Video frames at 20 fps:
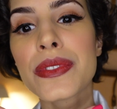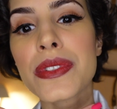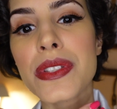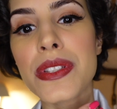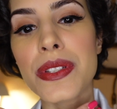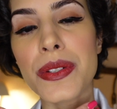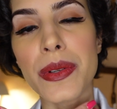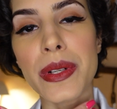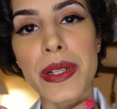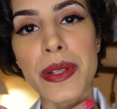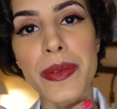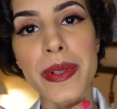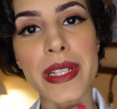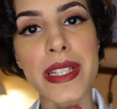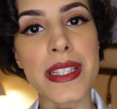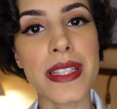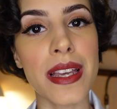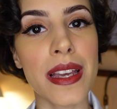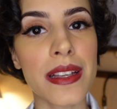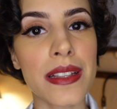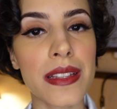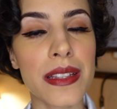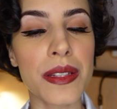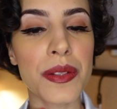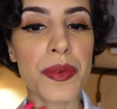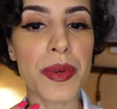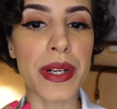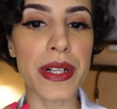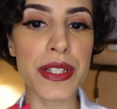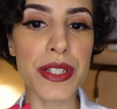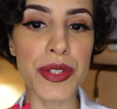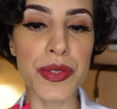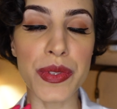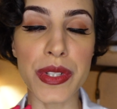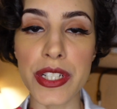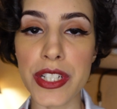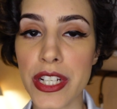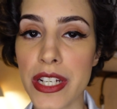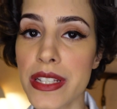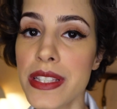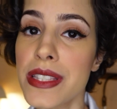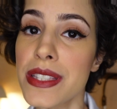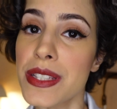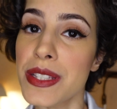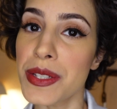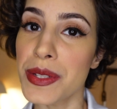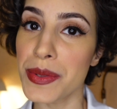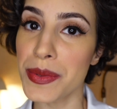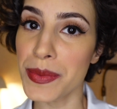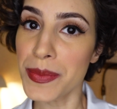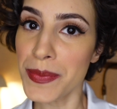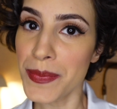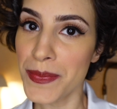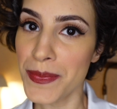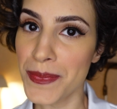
so I know exactly where to adjust you.